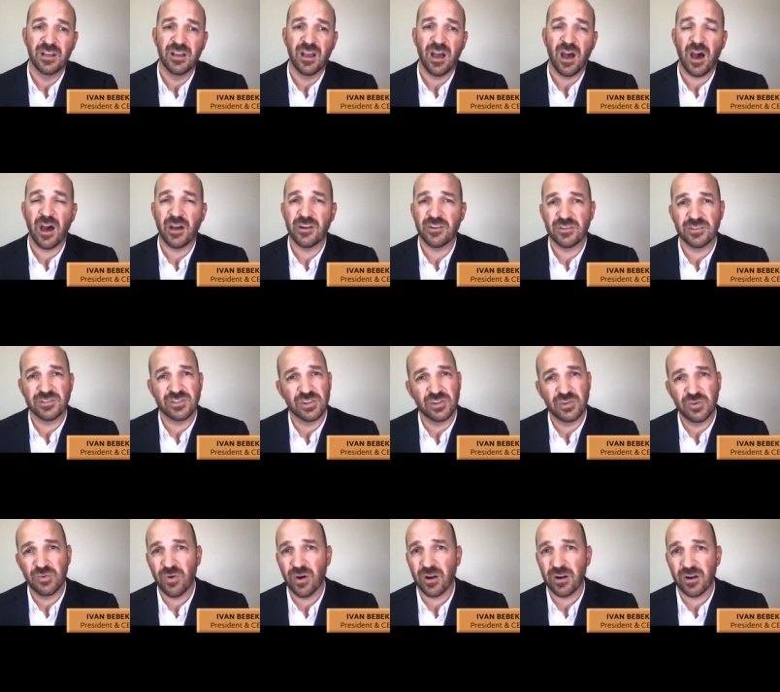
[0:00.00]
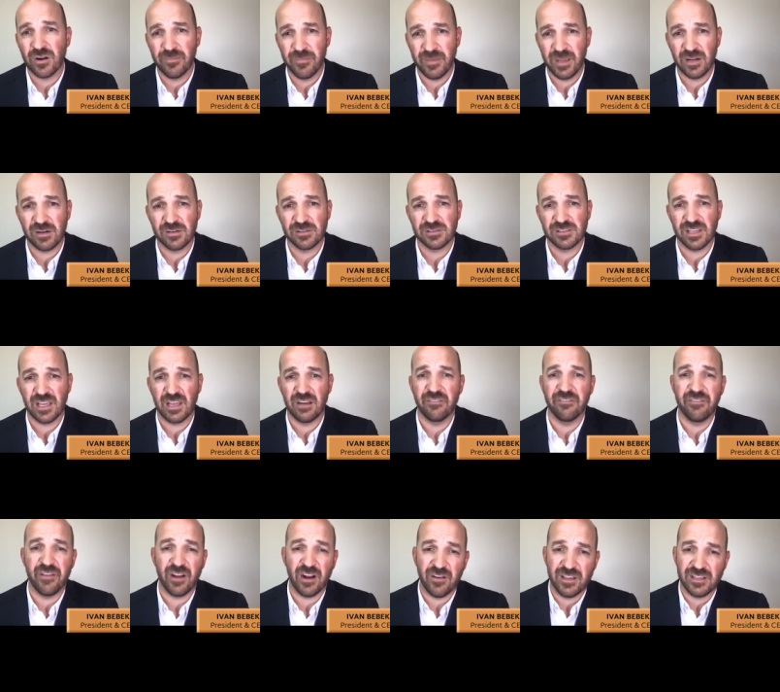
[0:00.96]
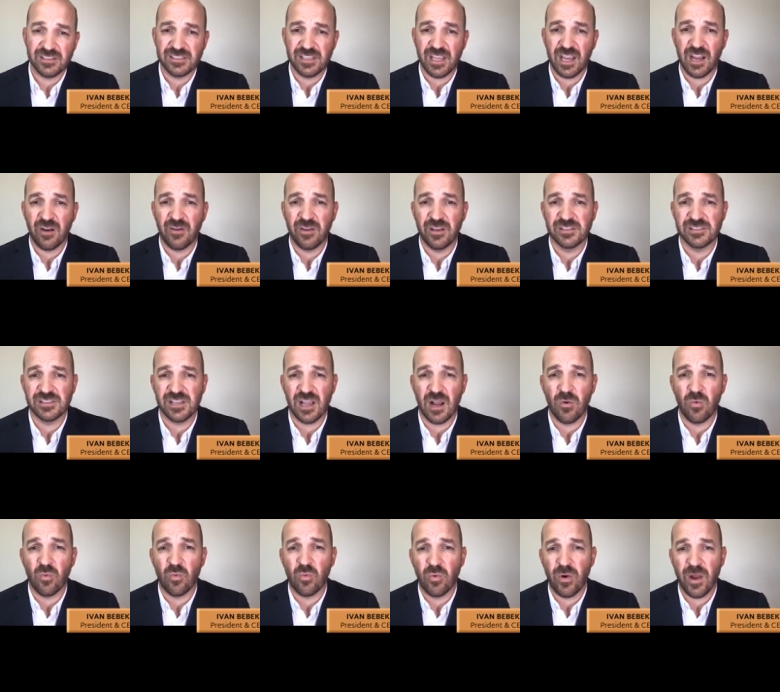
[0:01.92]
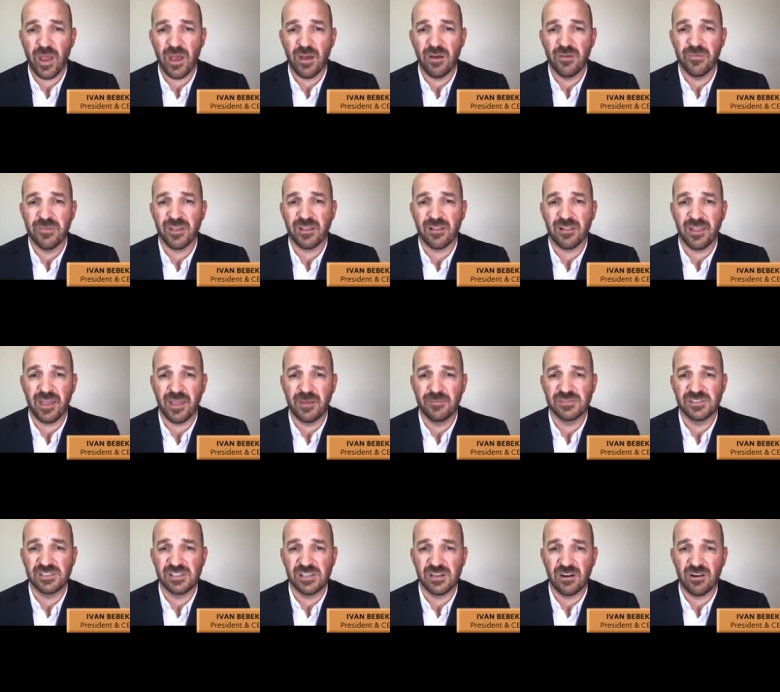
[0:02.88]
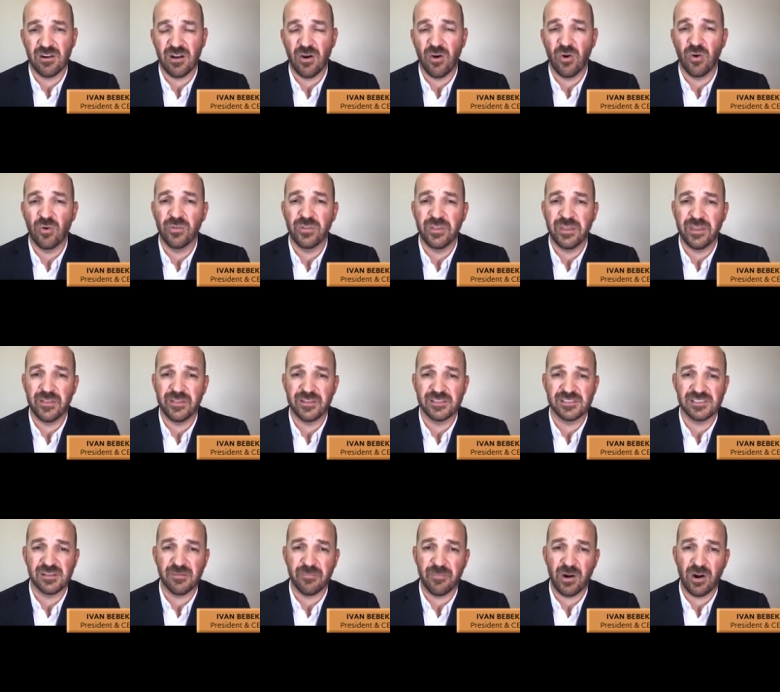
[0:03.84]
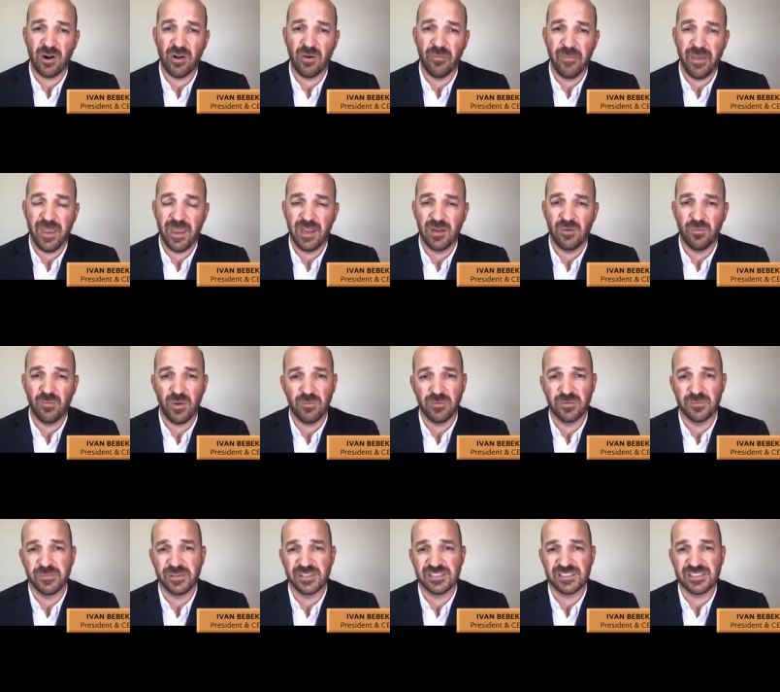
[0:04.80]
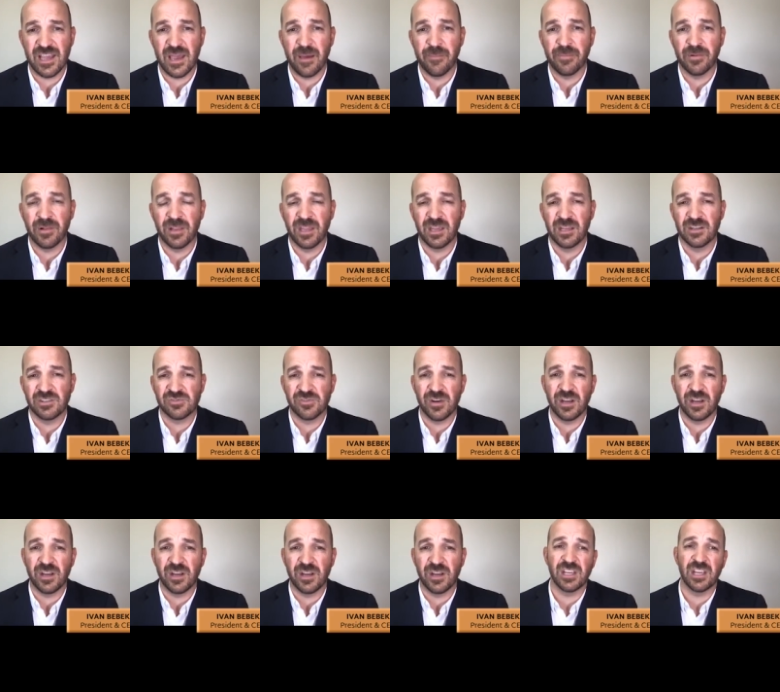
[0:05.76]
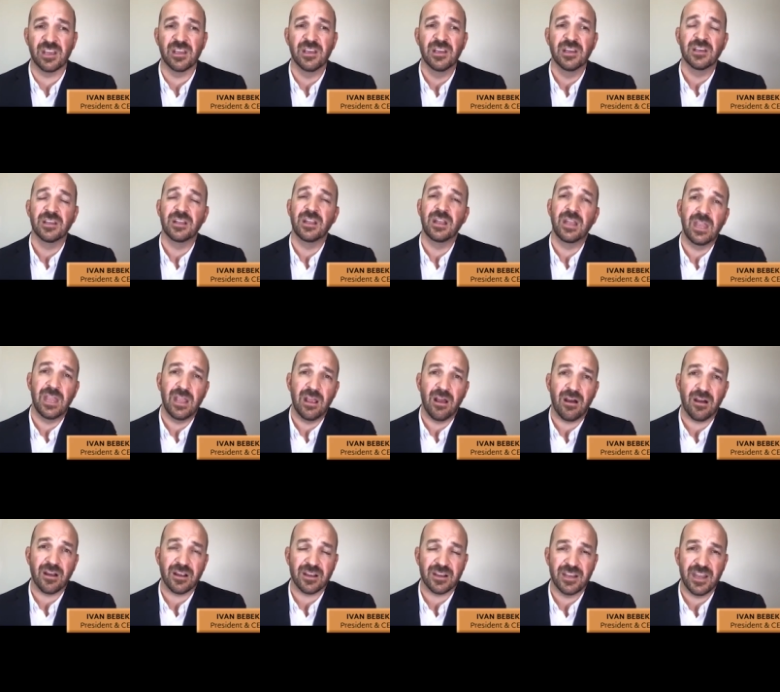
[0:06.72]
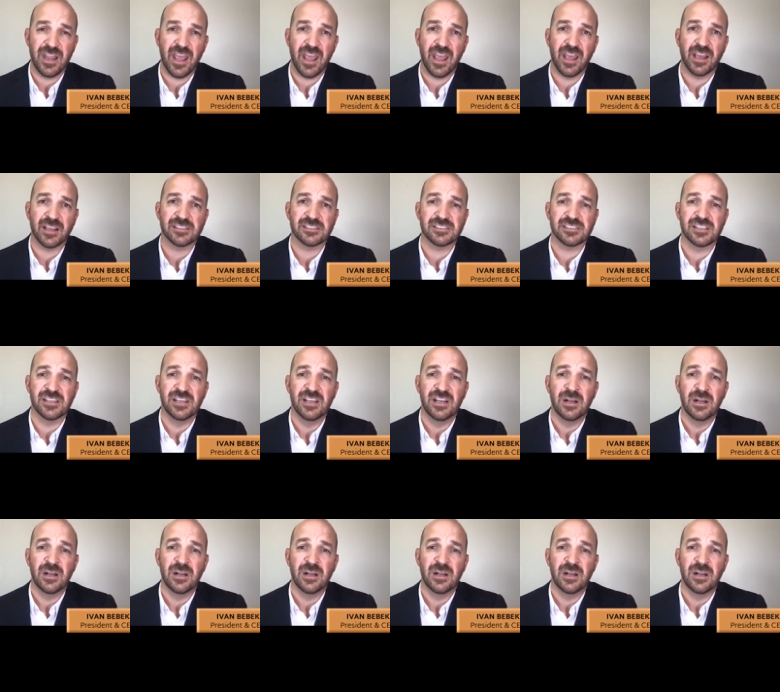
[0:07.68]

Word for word: 100 to 200 meters in various areas around the claims here, only in the Sombrero Main. We will be sampling and trenching NEOC next.